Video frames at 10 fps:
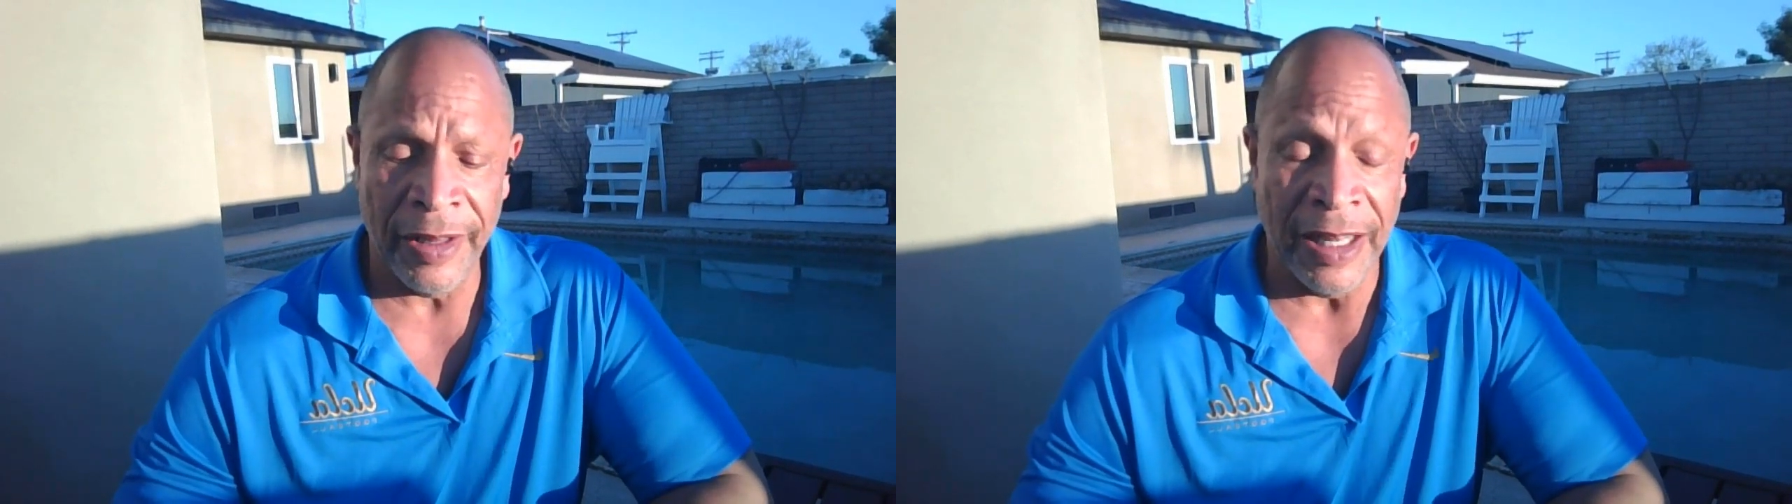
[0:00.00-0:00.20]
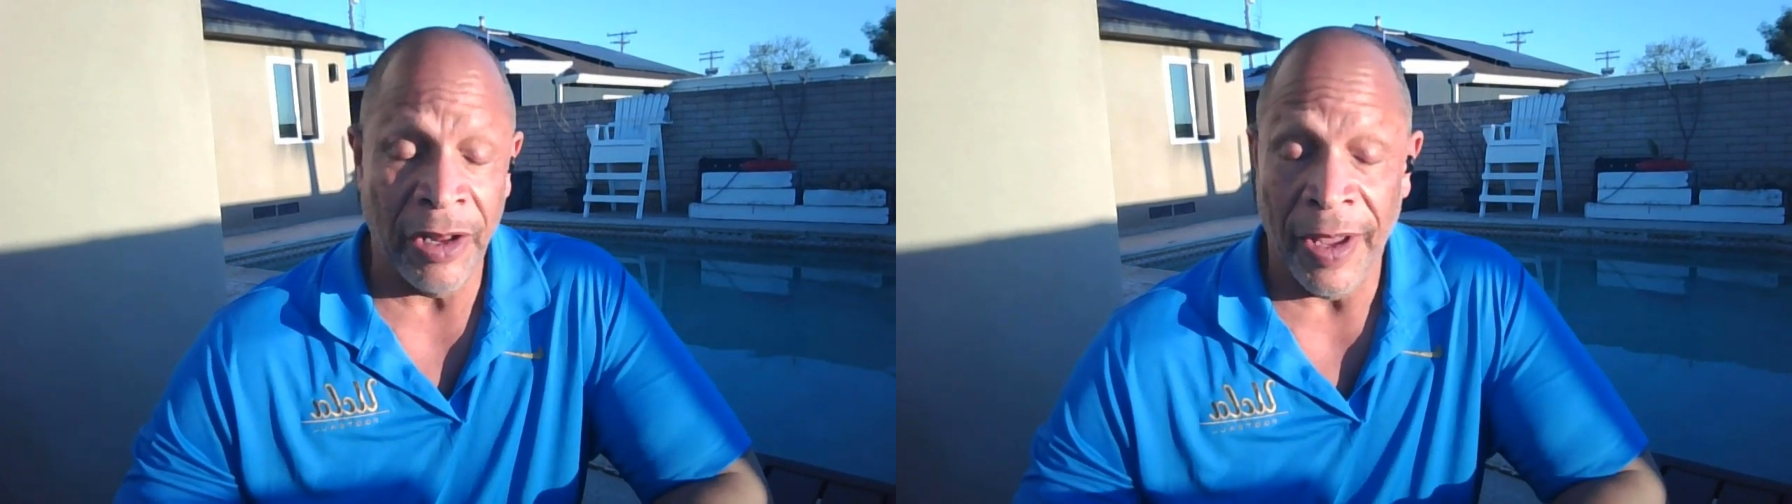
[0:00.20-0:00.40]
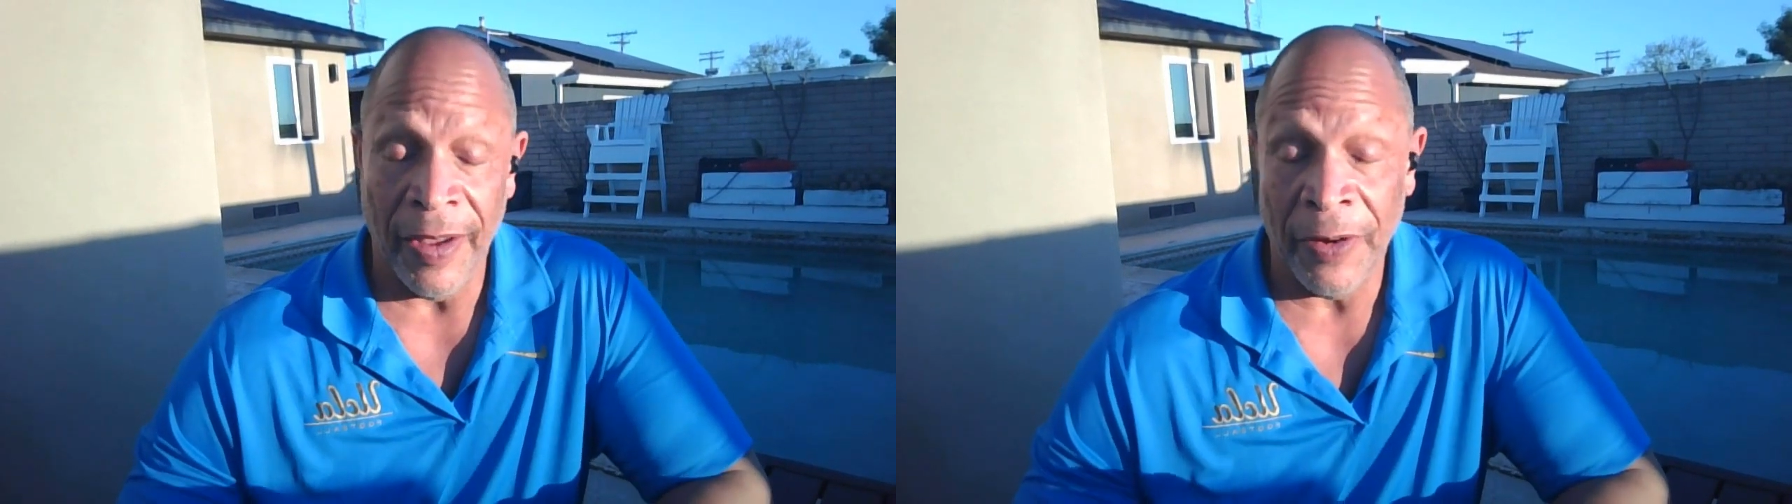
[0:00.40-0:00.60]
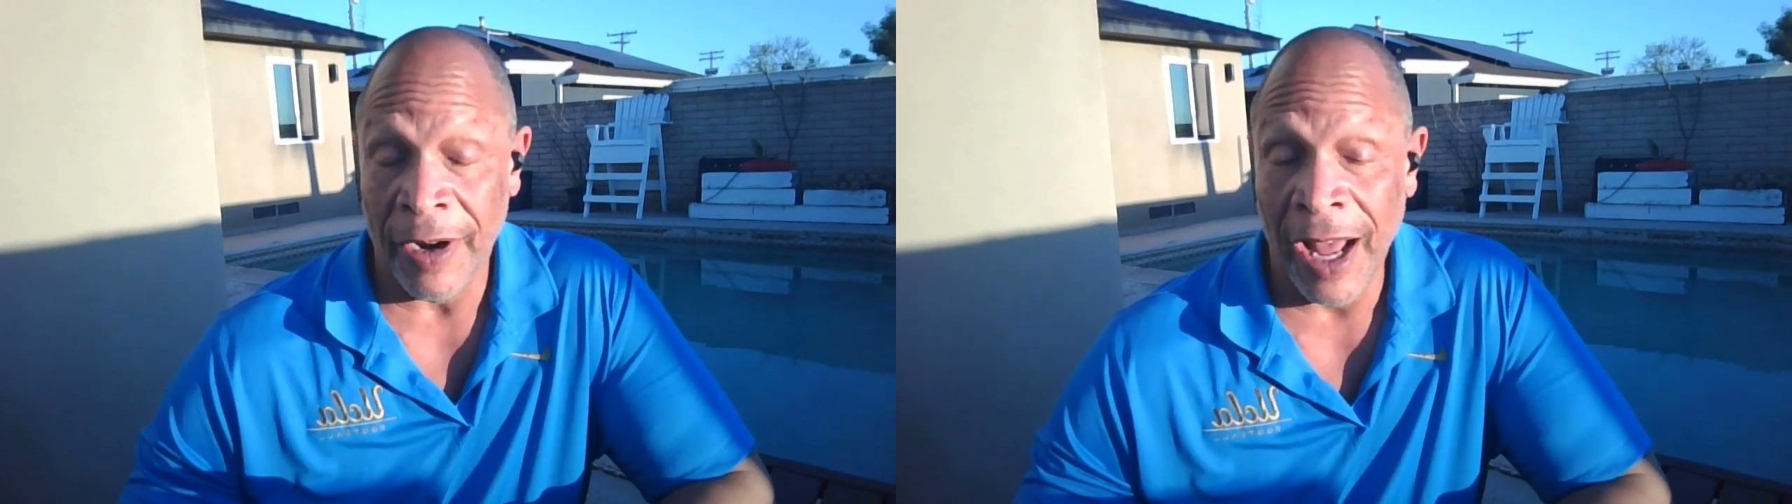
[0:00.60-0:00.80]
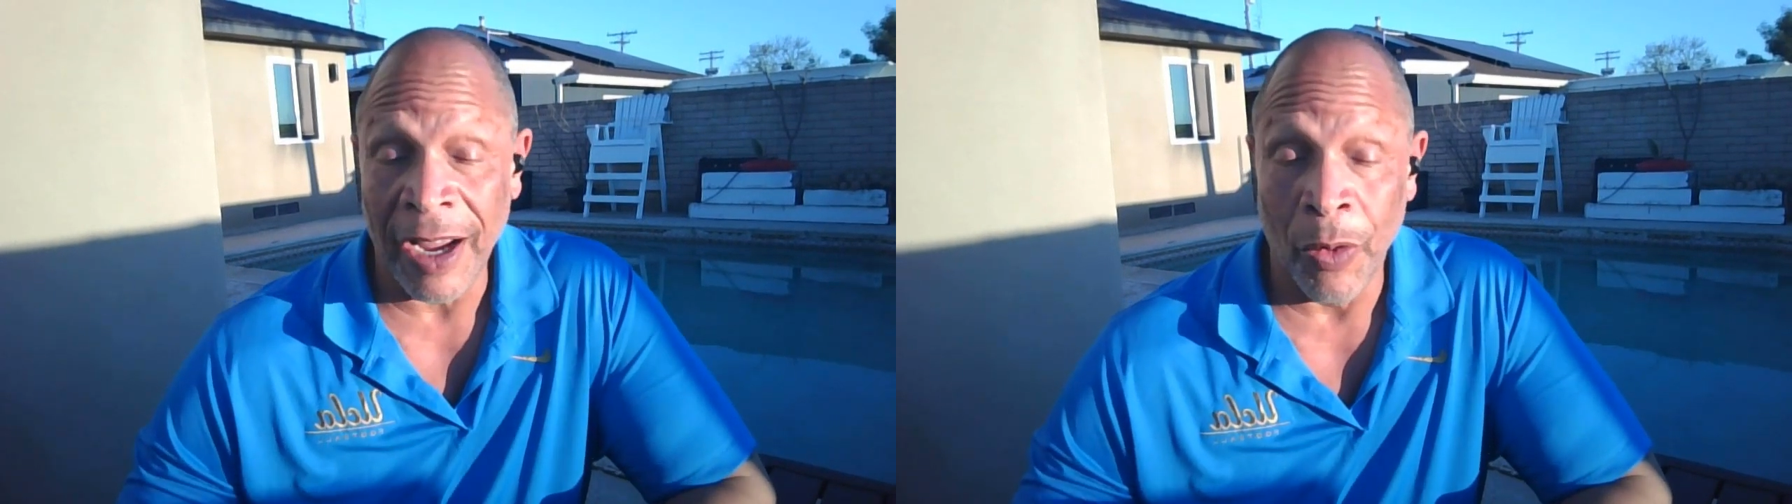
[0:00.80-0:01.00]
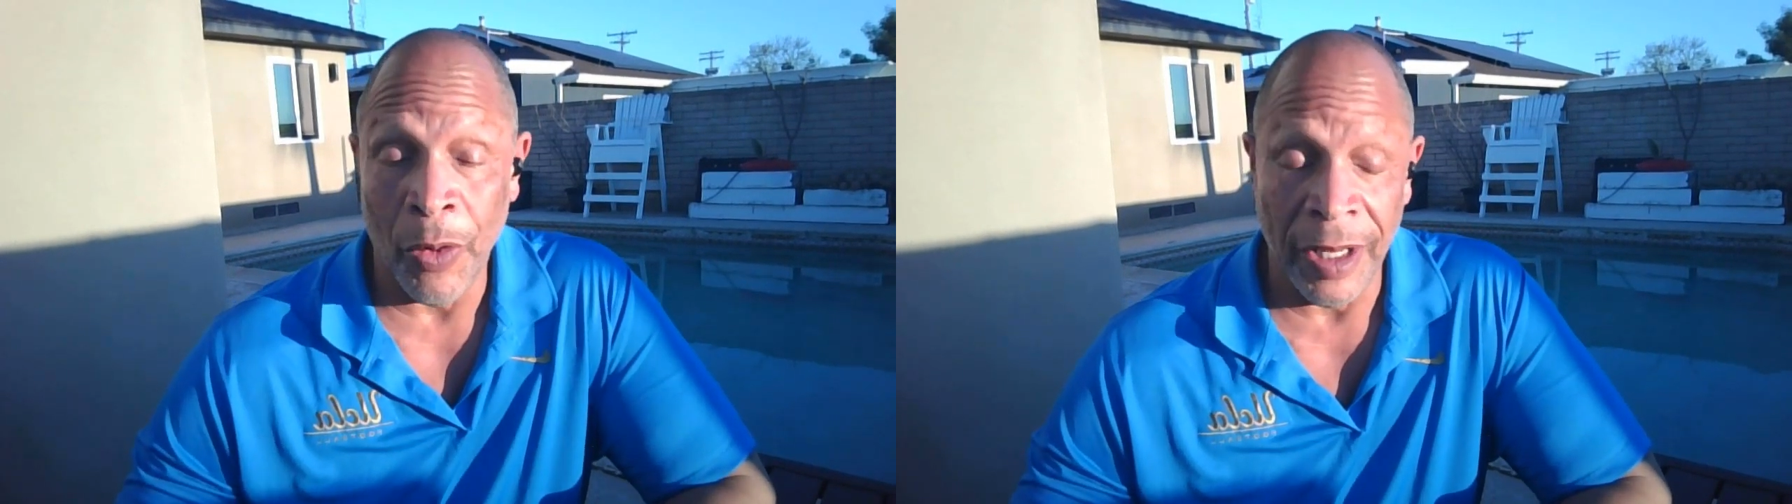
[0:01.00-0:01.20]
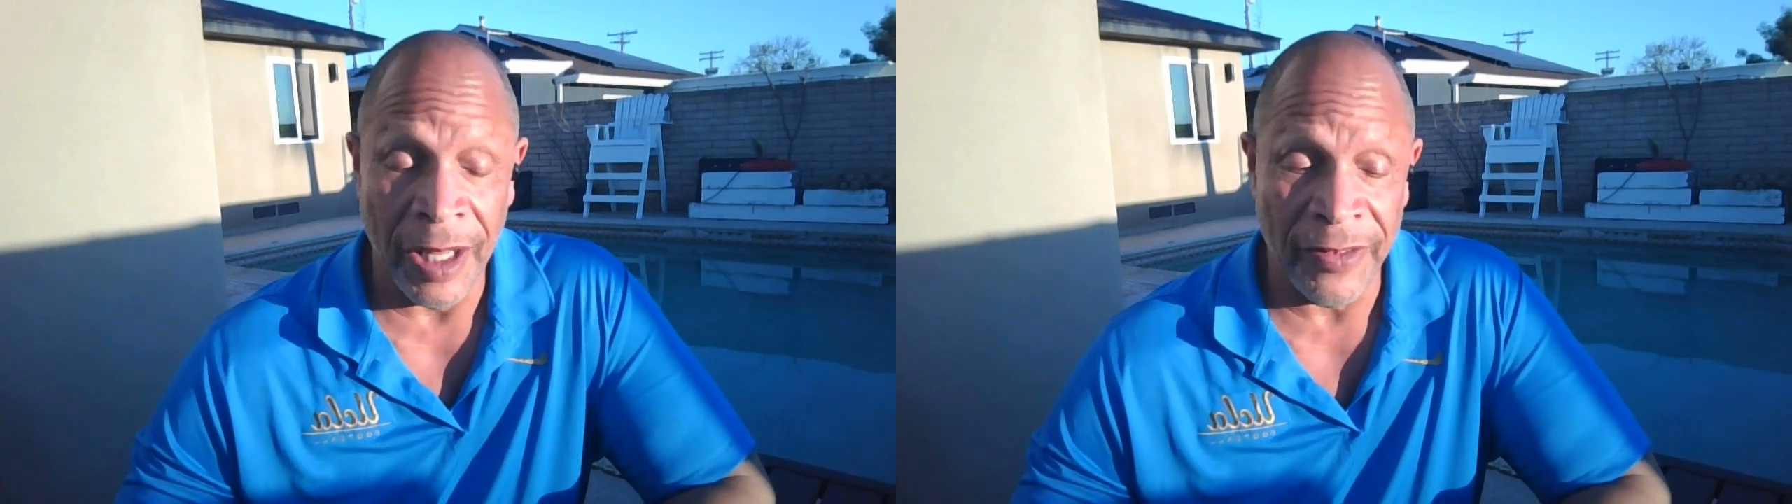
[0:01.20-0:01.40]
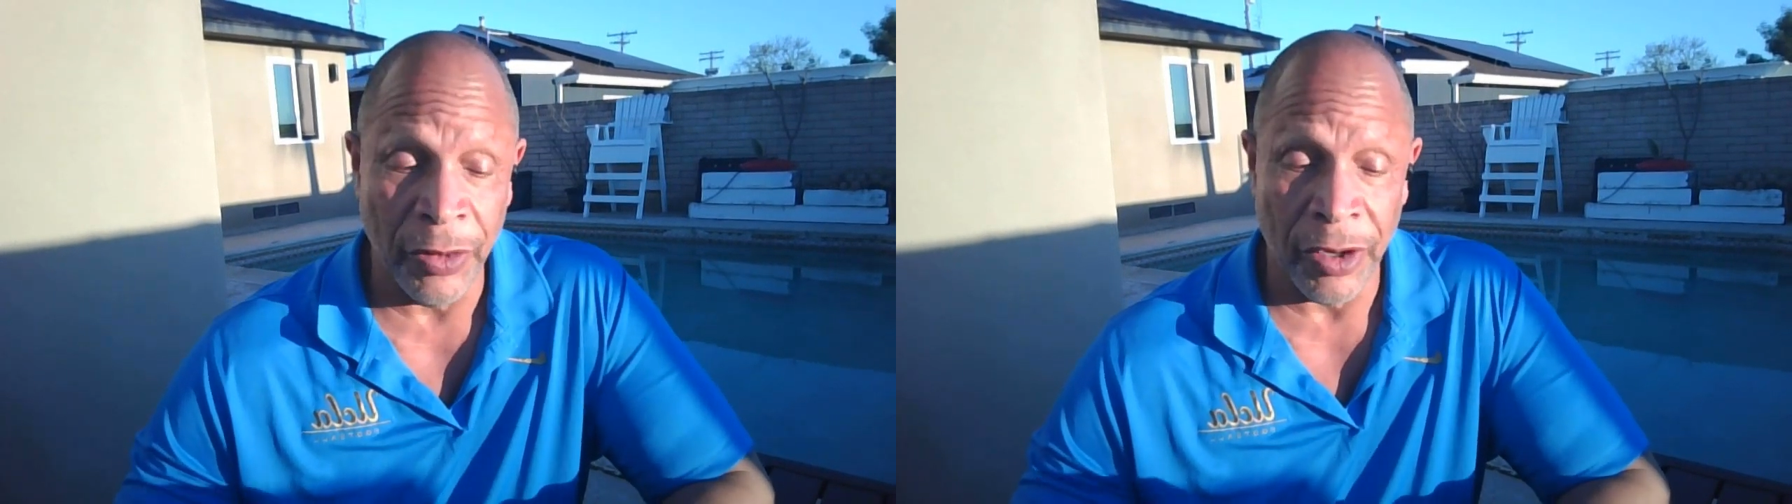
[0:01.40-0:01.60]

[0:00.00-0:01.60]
if you're not going to at least